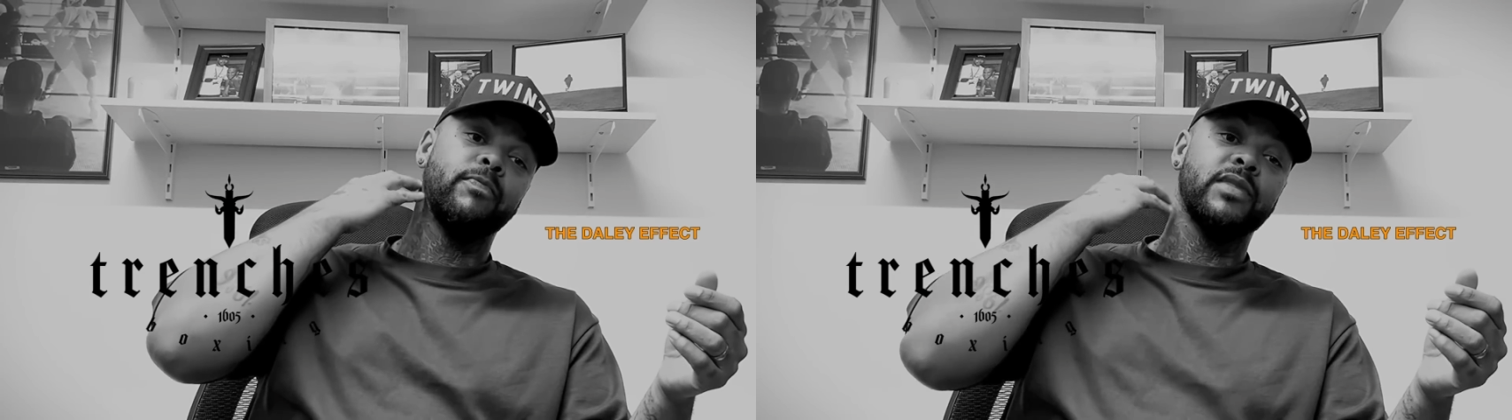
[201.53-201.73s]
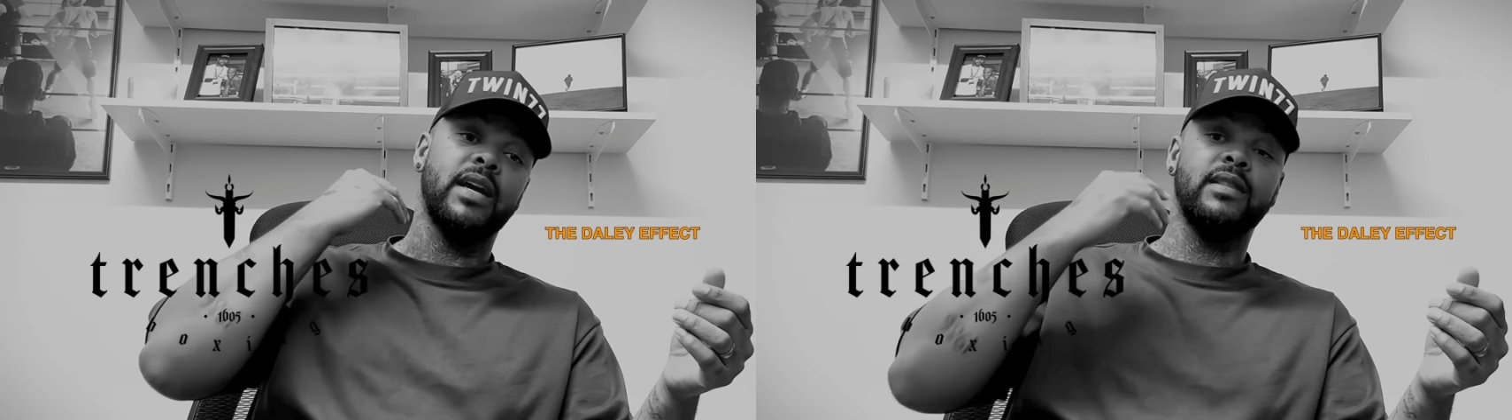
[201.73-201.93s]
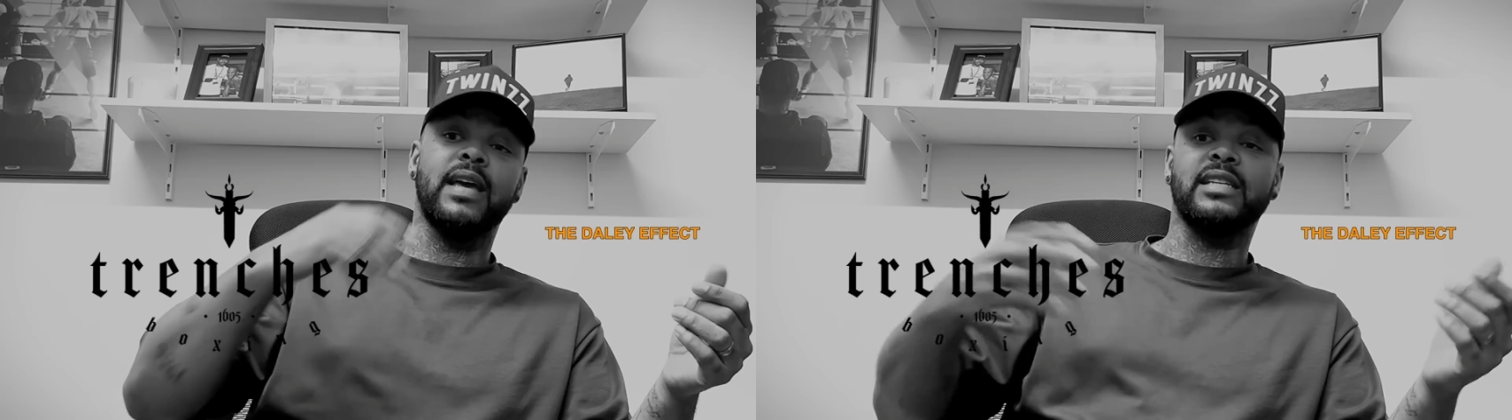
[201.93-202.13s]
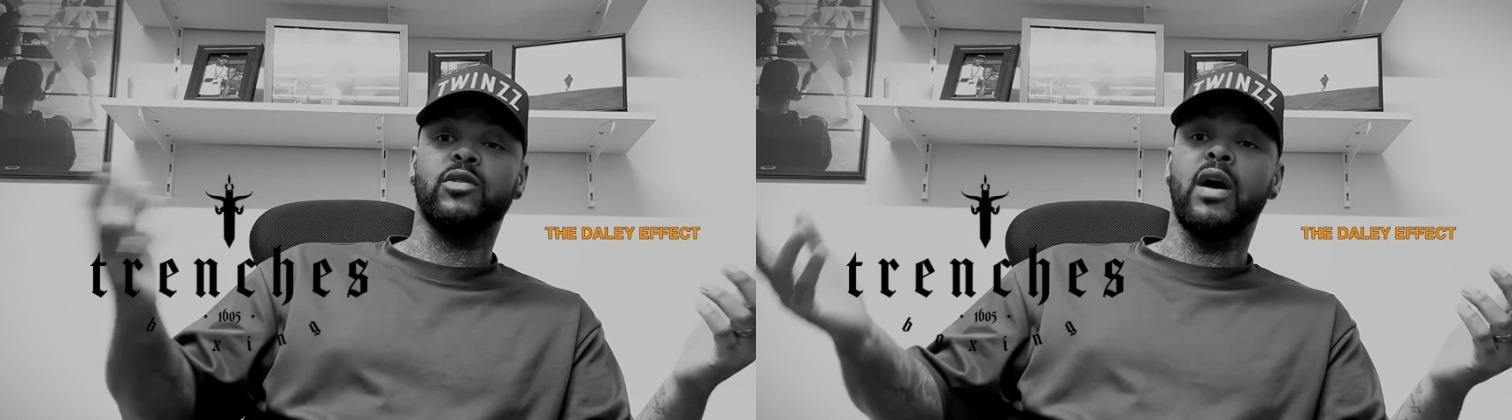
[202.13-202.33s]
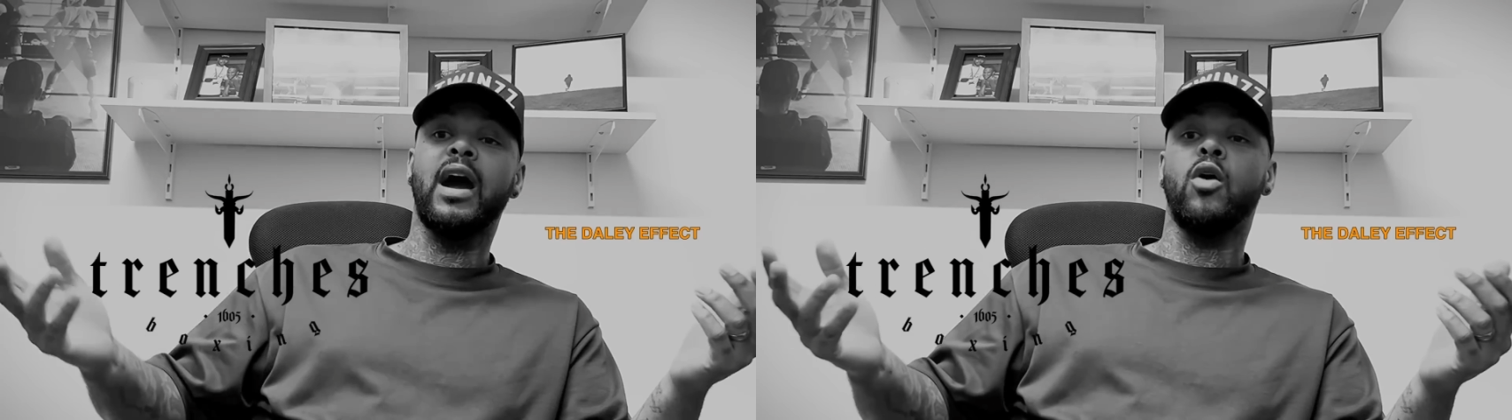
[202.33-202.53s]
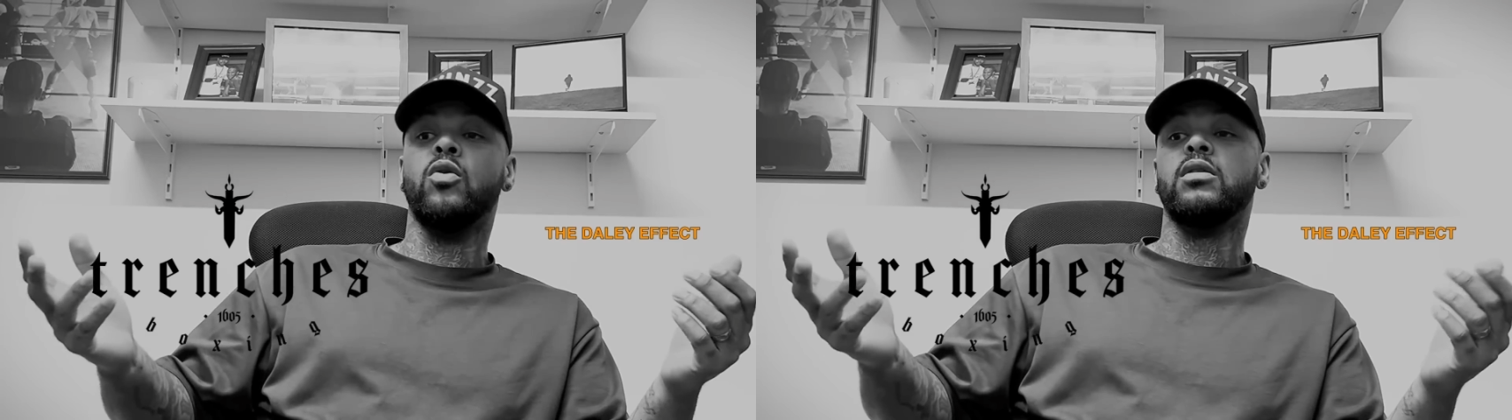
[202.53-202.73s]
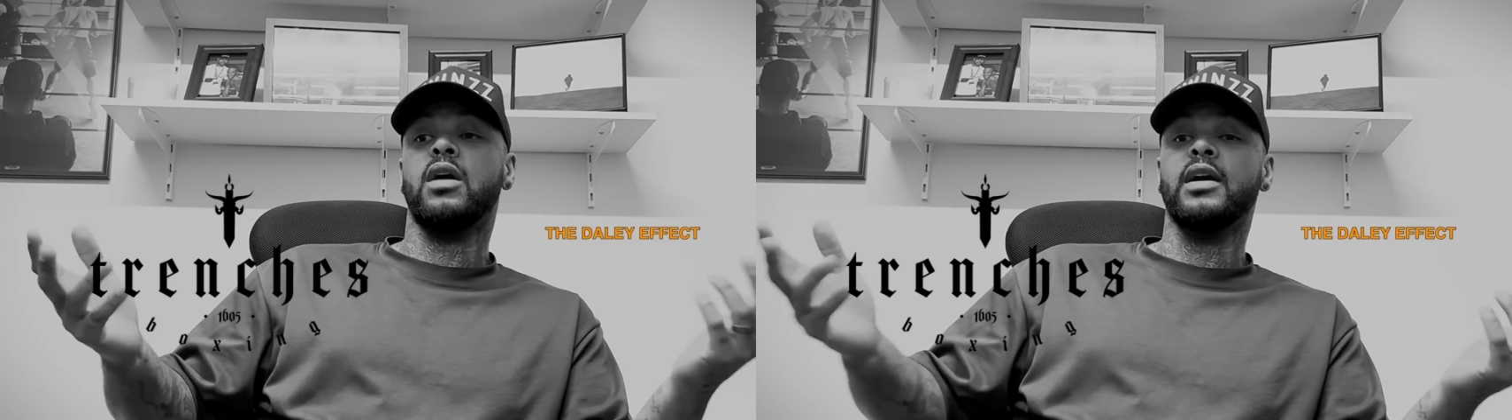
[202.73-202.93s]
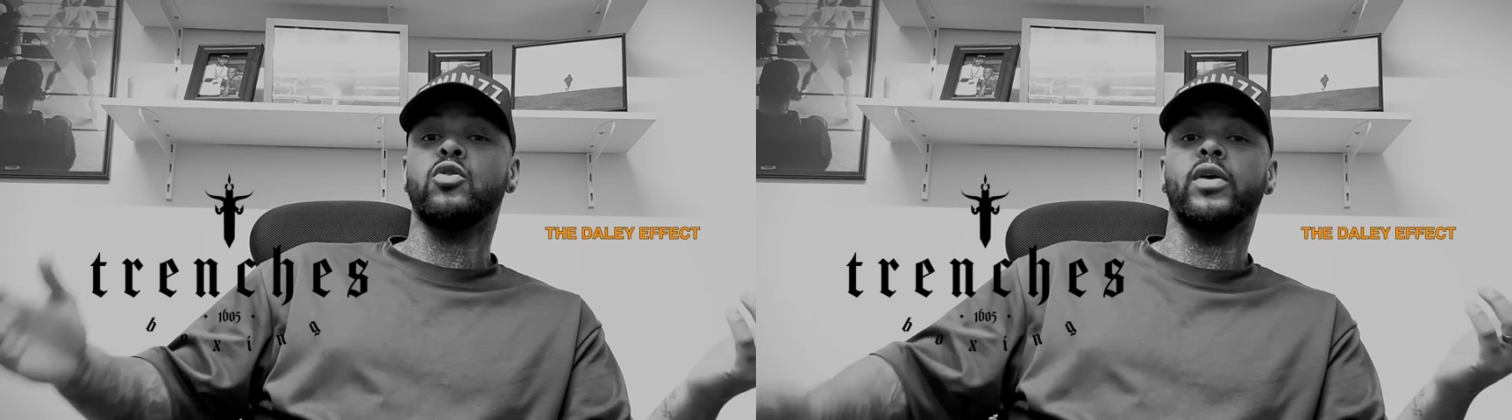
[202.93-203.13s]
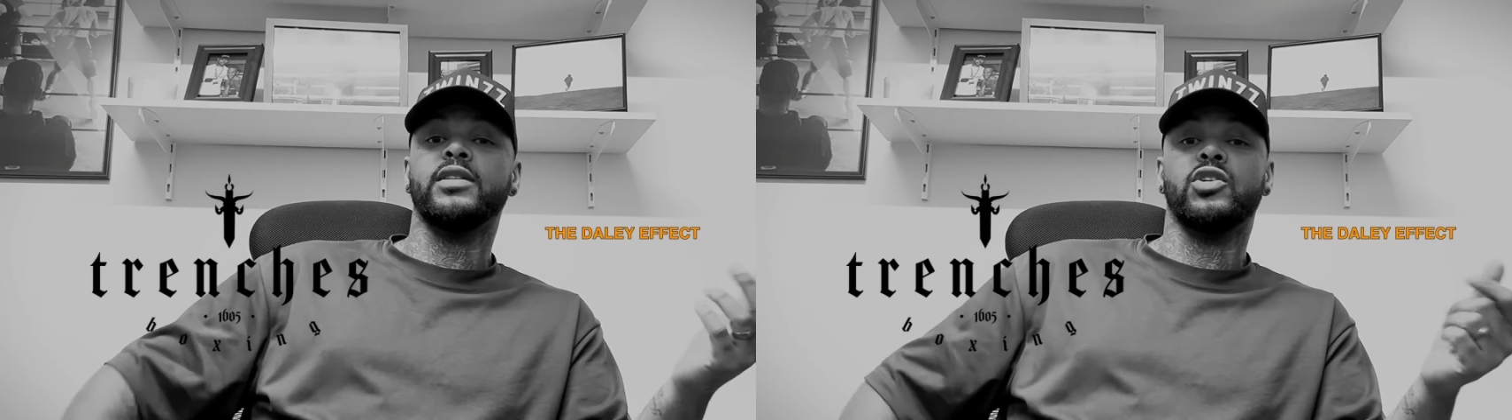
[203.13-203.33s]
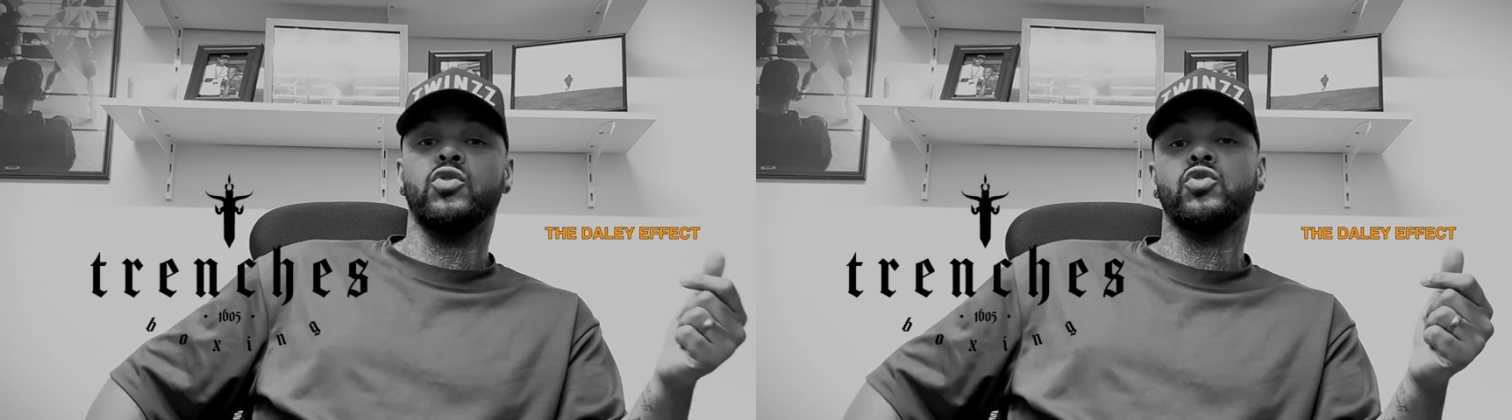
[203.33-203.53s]
And that's how I got
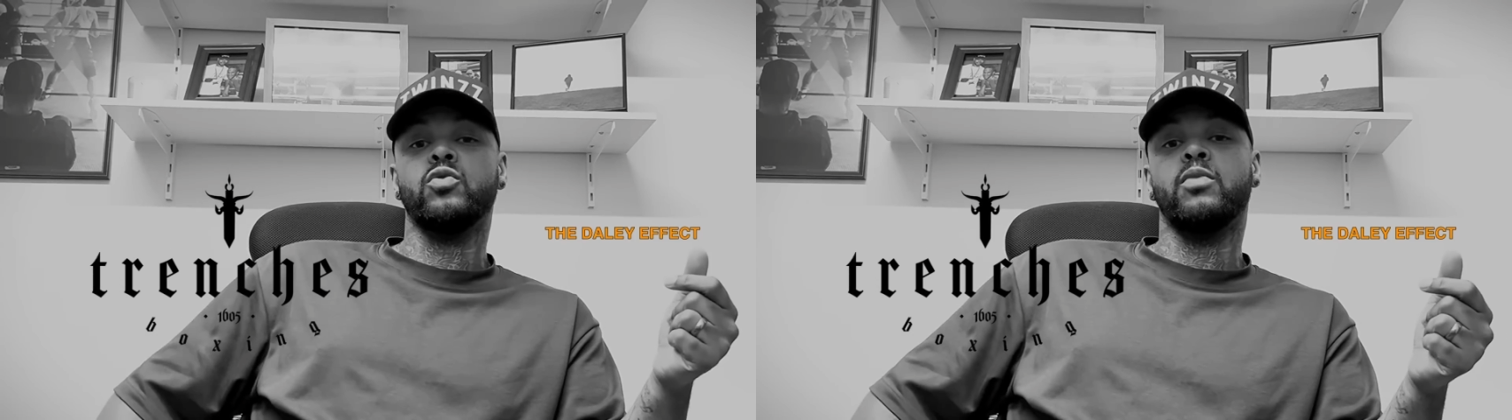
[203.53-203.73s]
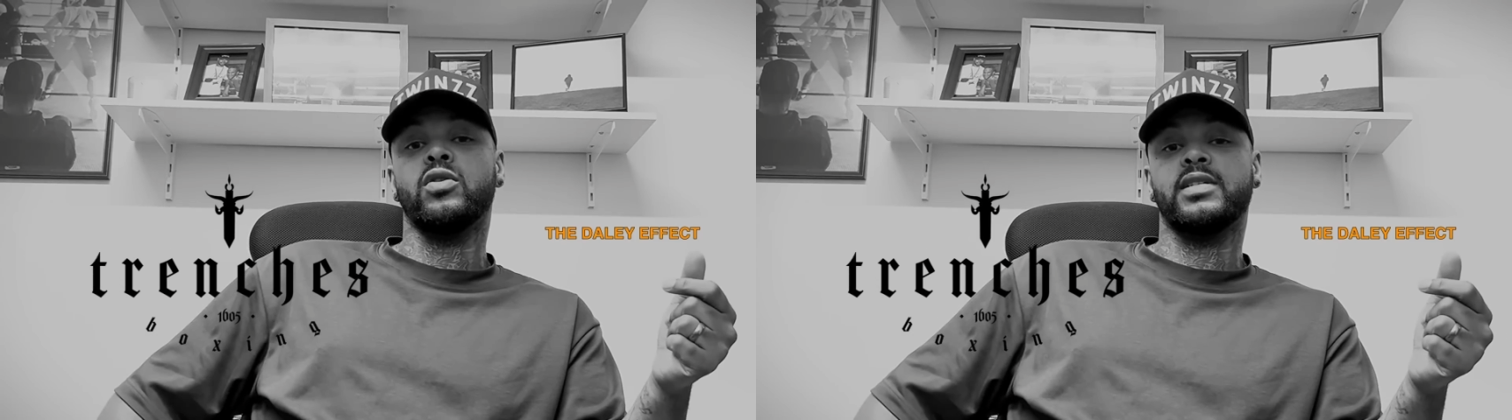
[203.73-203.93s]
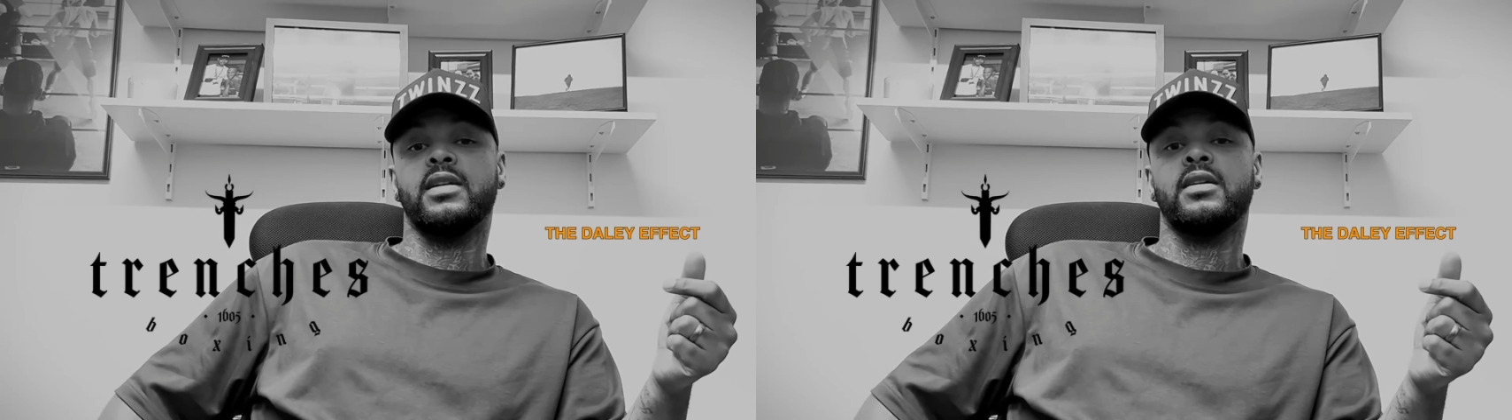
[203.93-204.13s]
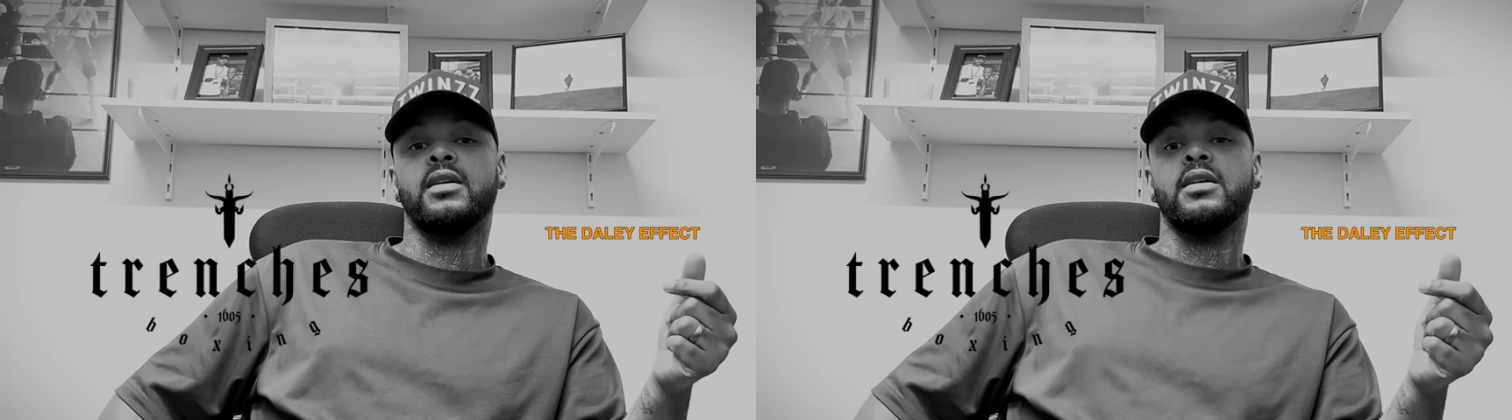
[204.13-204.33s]
into YouTube boxing.